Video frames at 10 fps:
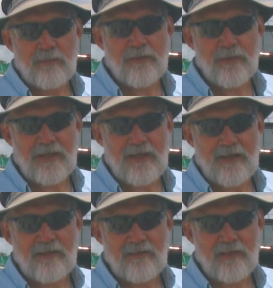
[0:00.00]
in my right
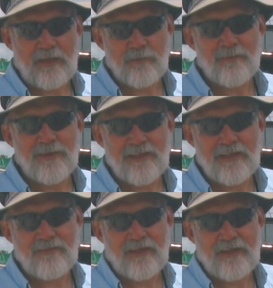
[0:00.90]
hand as I am with my
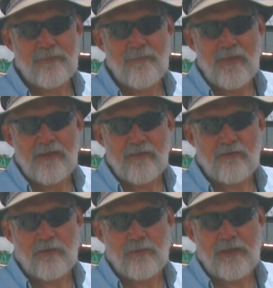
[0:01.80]
left hand.
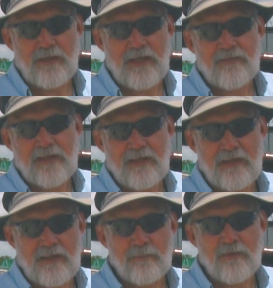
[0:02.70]
So you have to
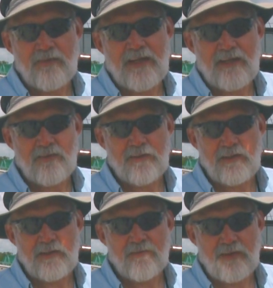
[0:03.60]
kind of improvise
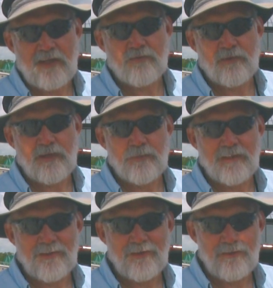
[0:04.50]
on this, and that's what I'm
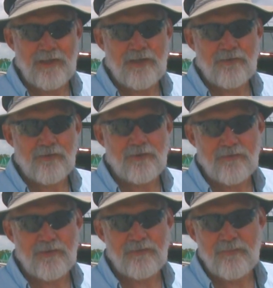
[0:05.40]
going to do now. So
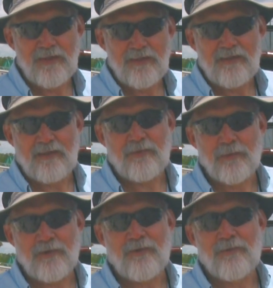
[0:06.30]
if you're
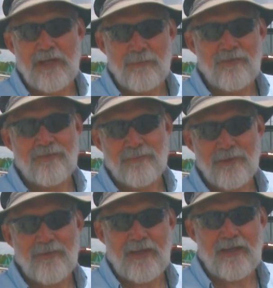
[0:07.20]
wondering why I'm using
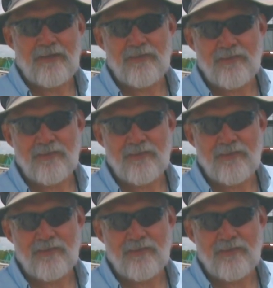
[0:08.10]
both hands,